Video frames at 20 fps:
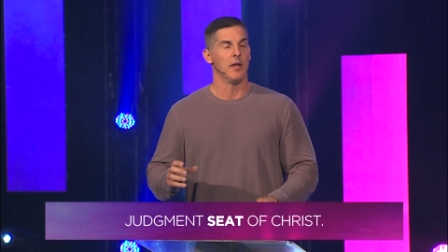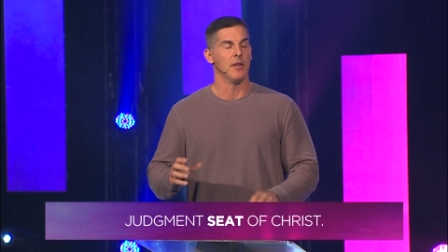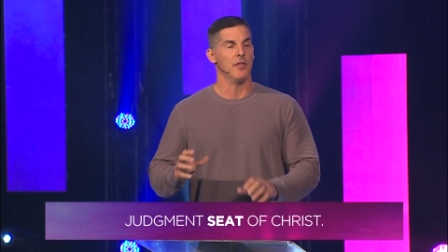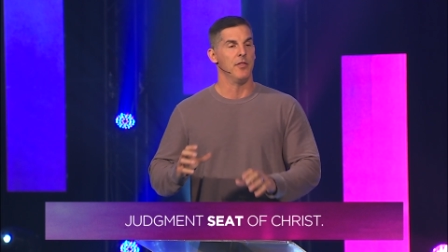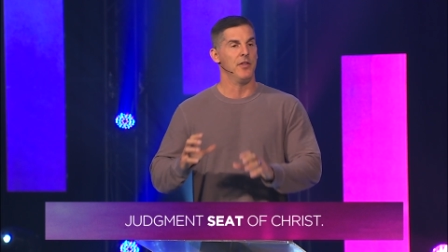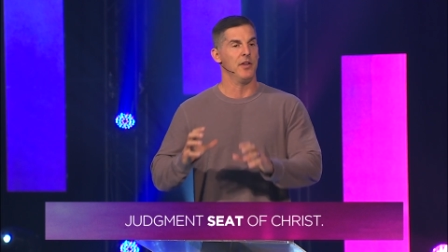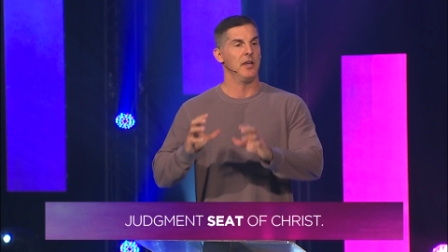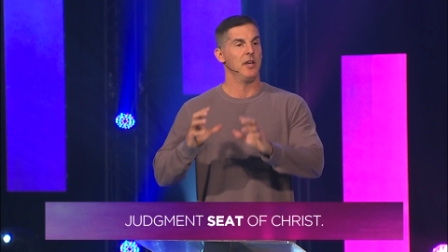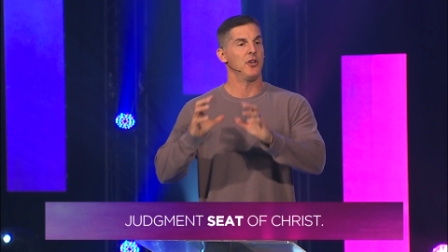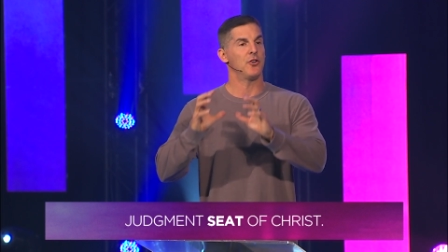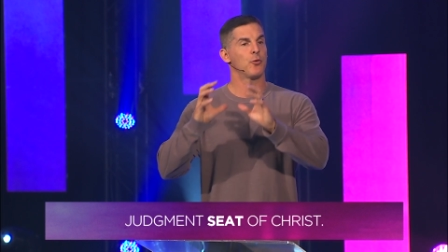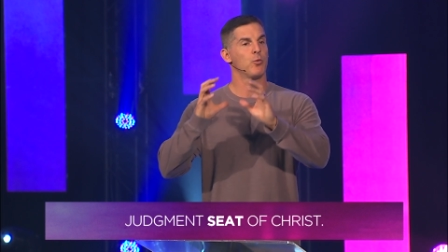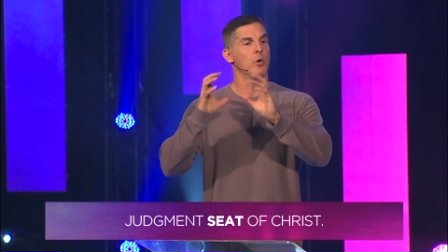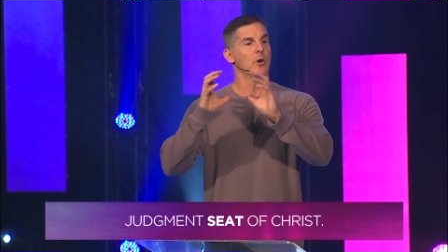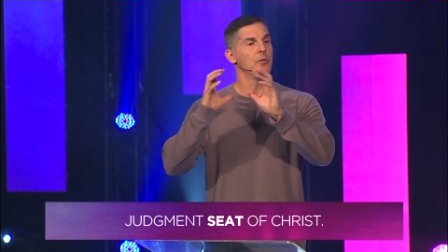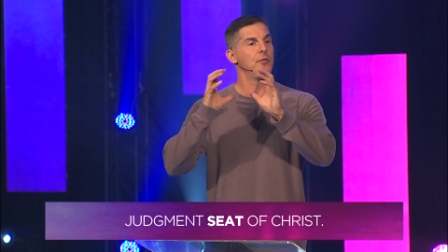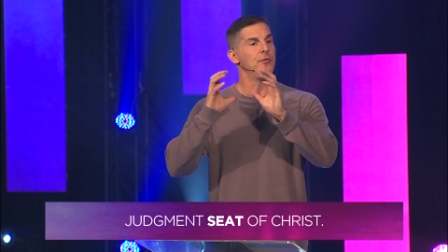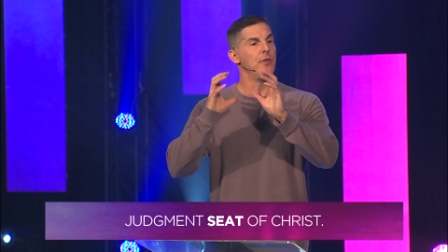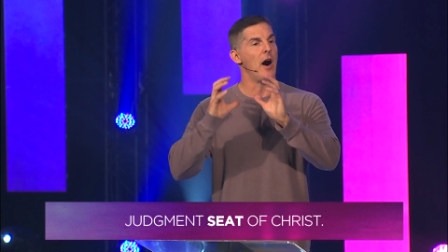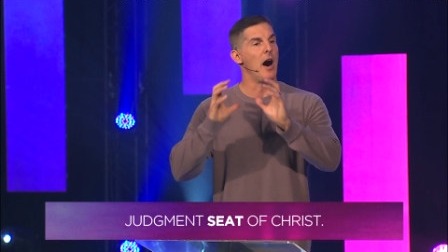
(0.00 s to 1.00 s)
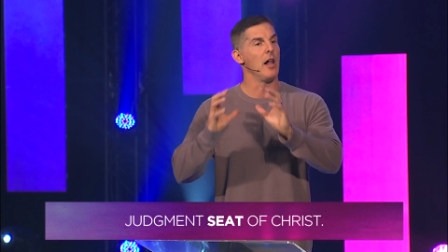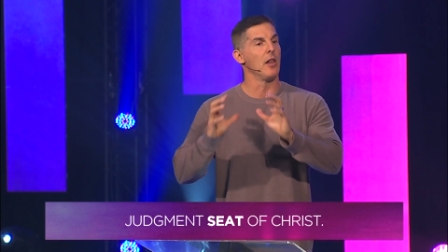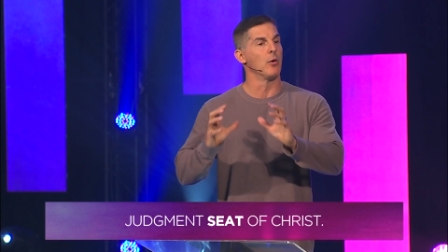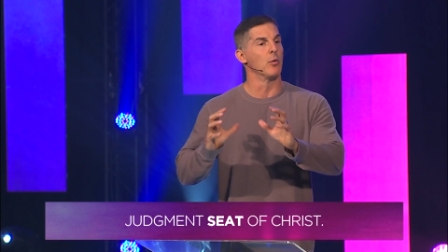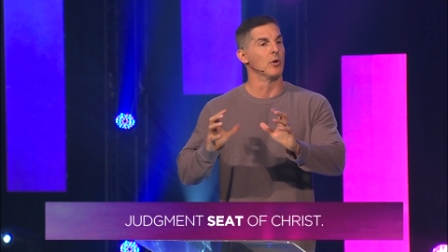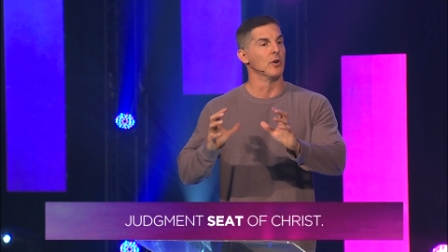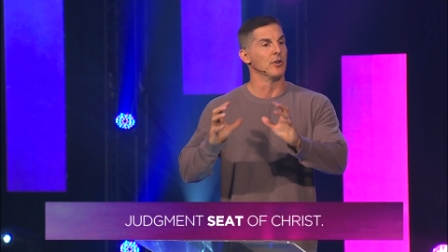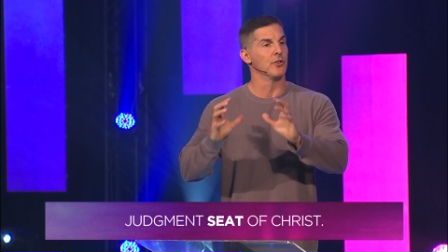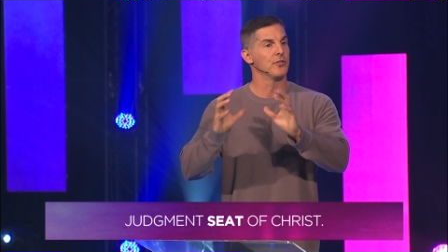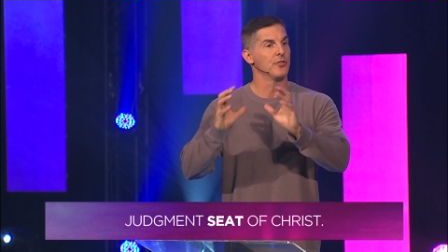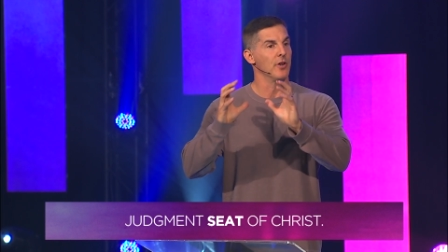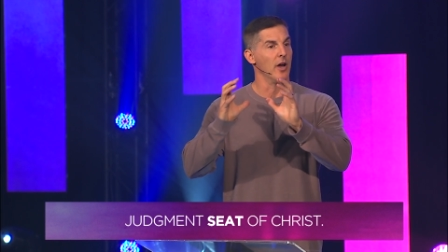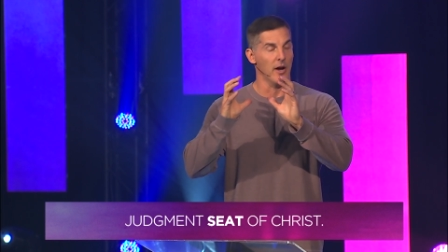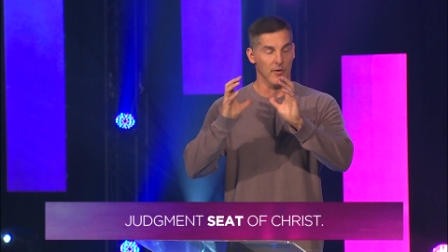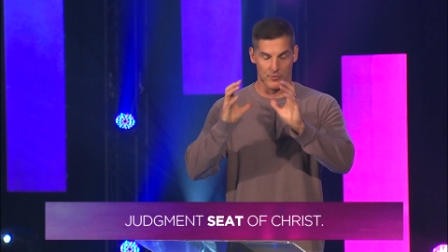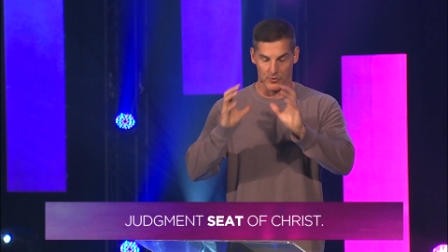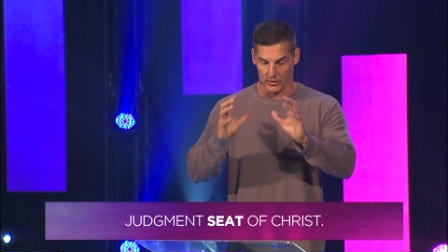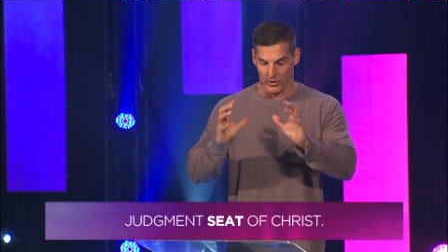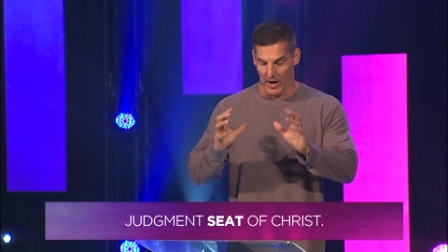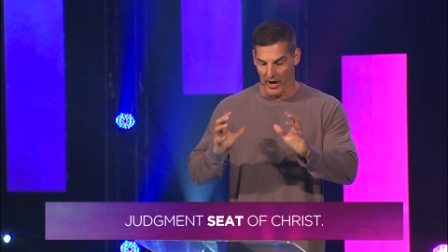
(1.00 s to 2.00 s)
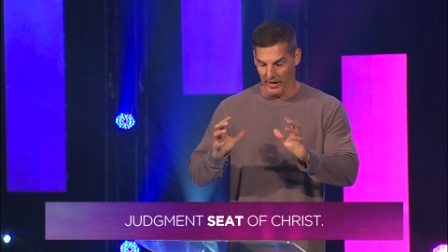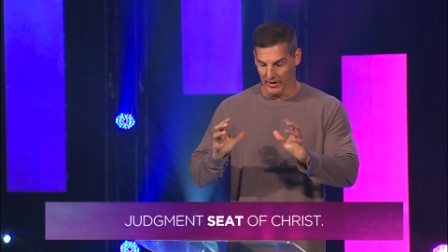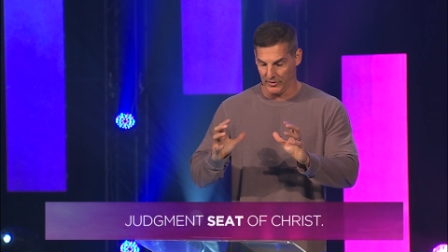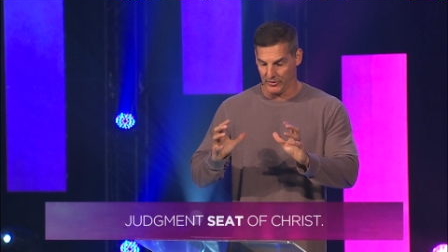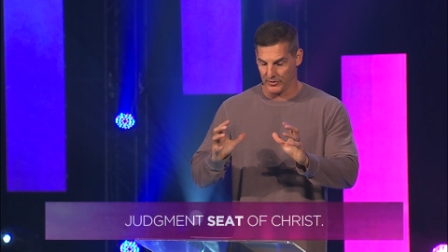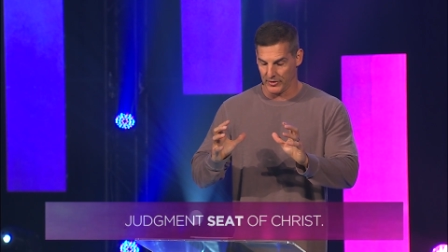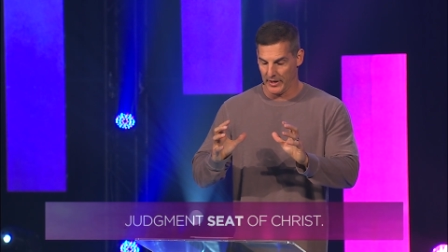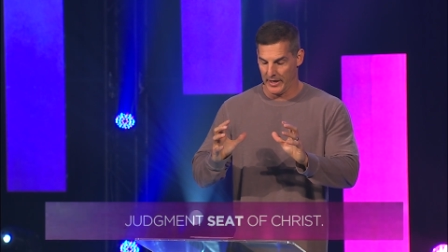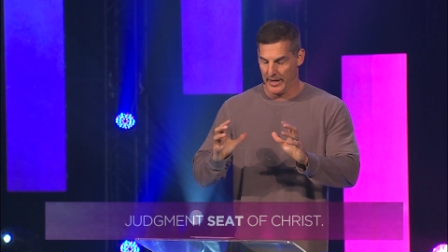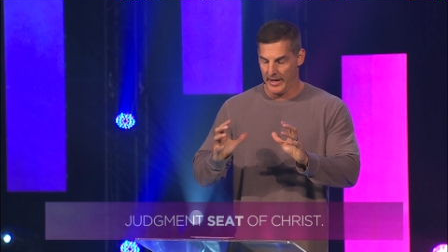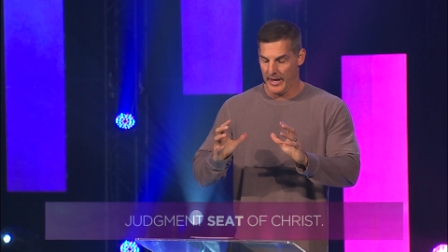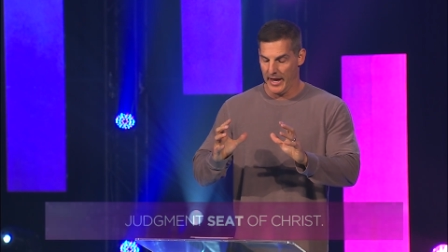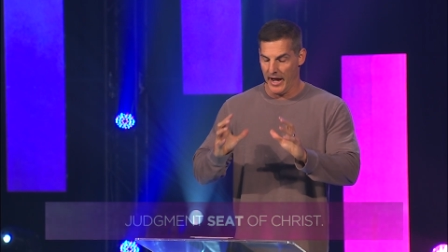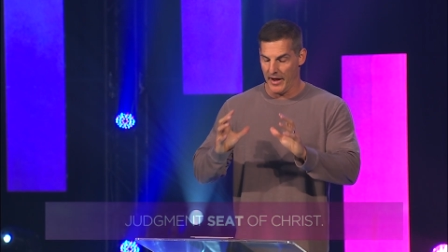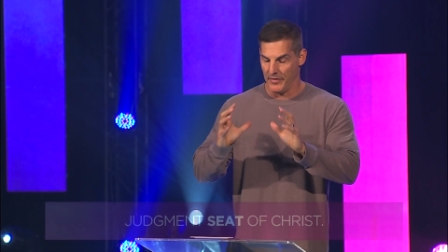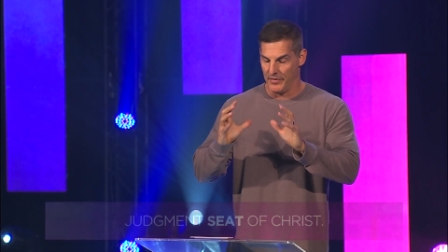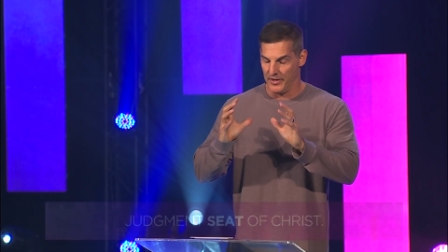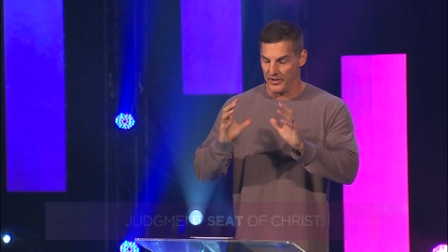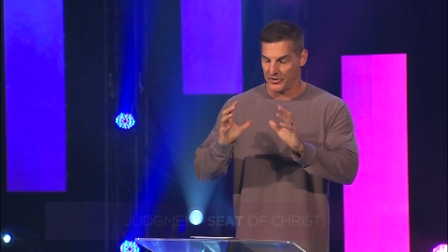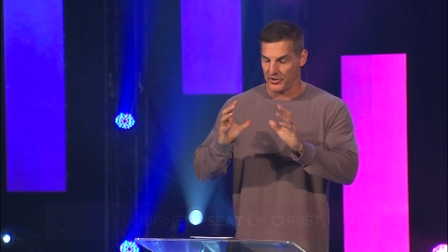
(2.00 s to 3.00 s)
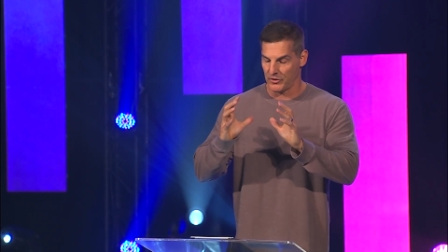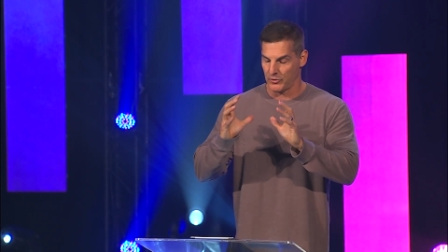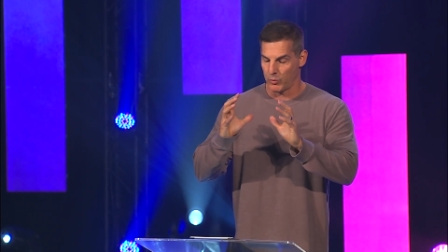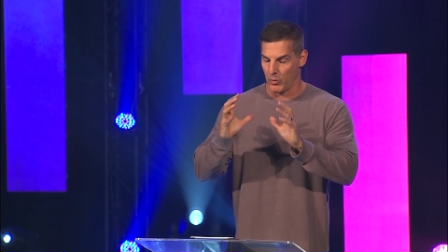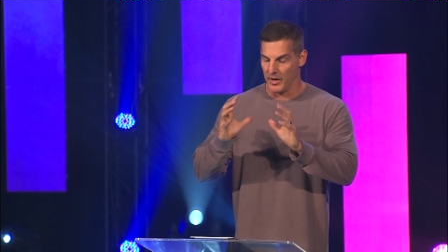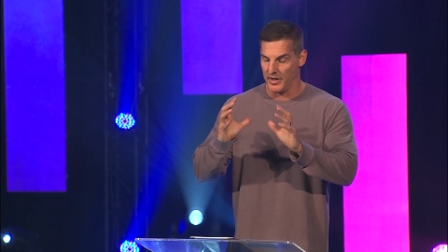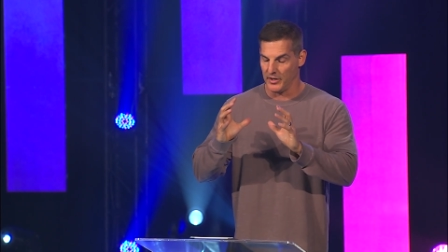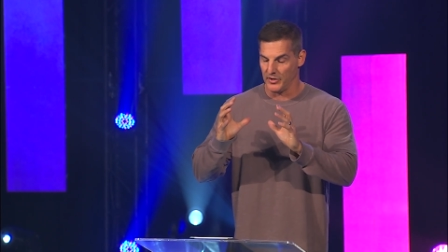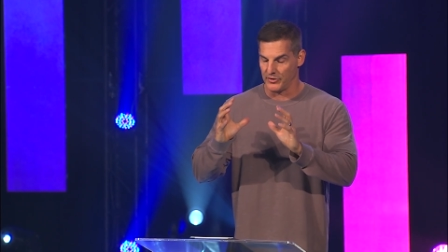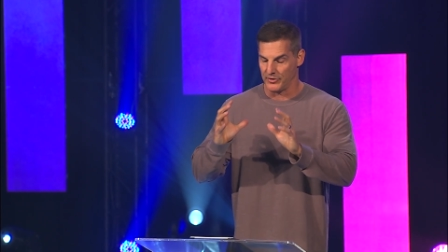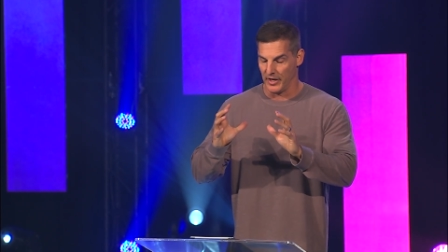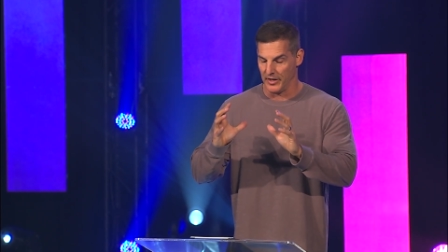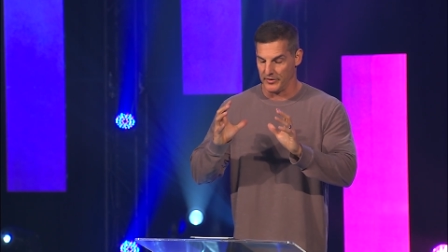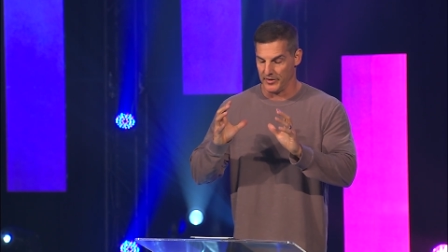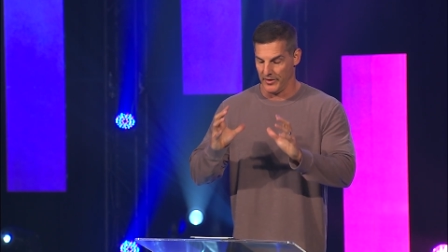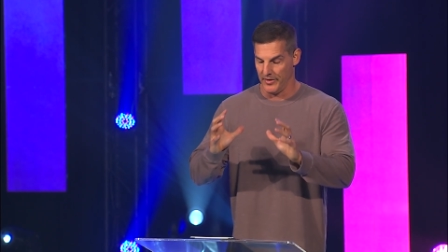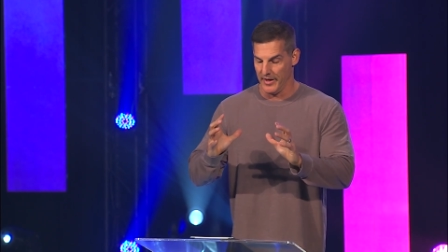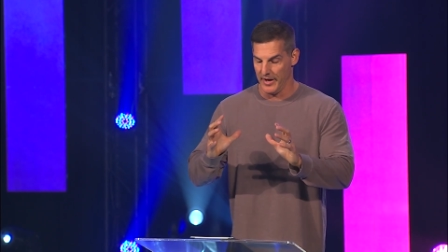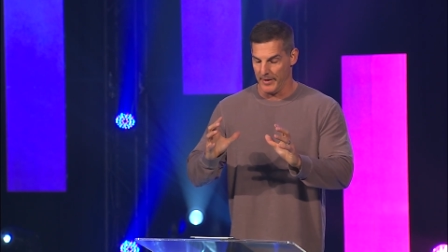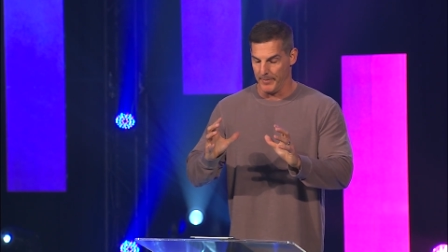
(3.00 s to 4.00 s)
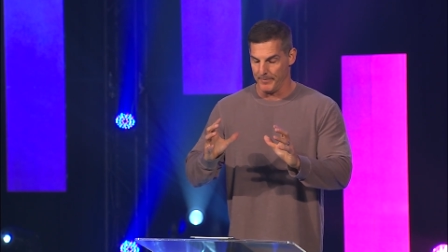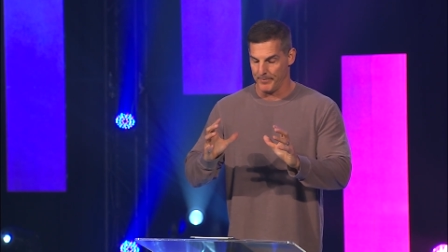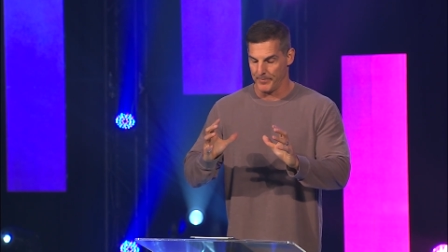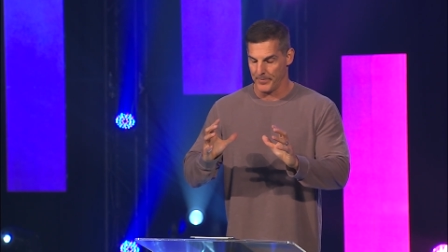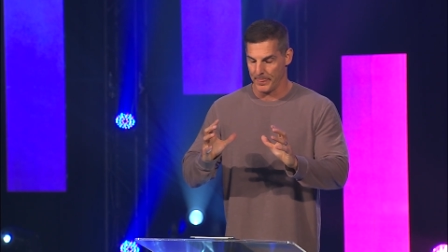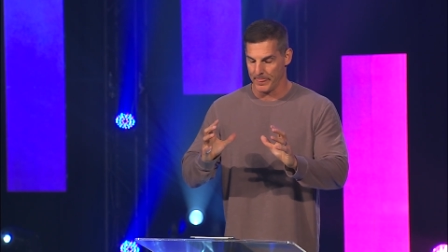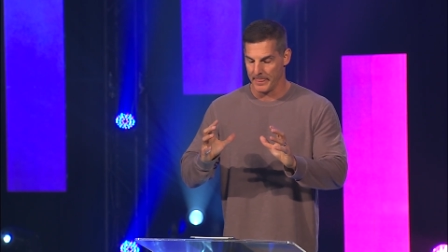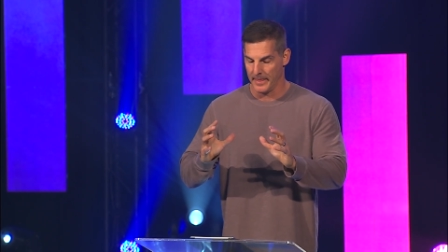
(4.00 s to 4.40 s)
These were followers of Christ, and this is what he said to them.